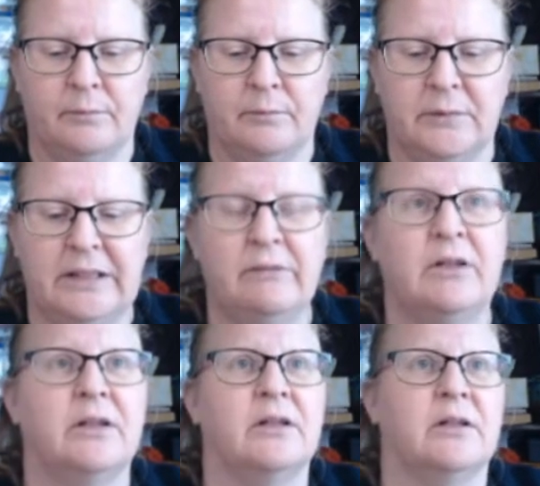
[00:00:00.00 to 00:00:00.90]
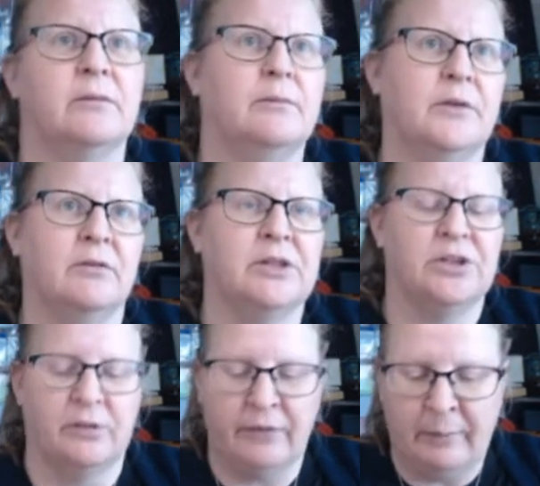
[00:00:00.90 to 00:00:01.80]
leaving the
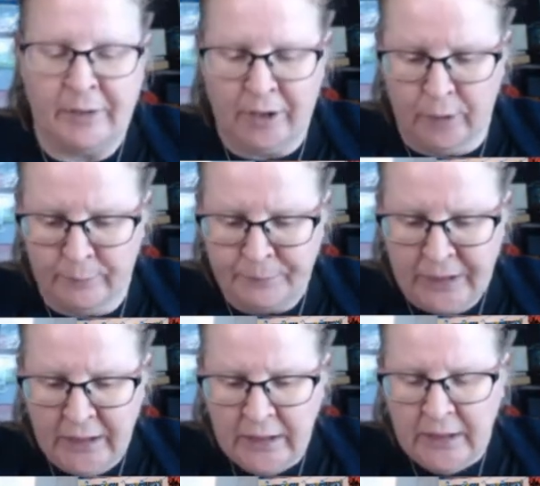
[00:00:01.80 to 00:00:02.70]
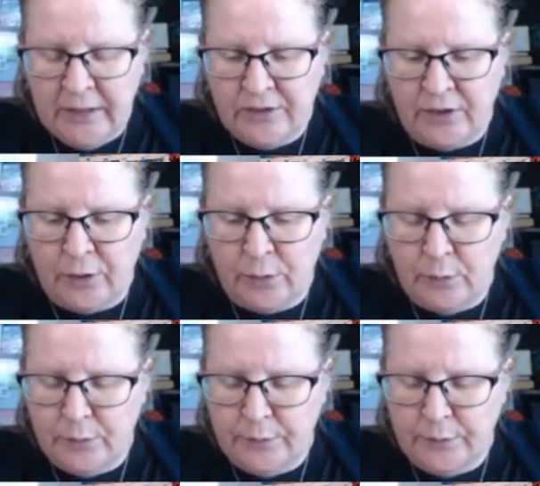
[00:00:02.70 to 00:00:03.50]
original family home. So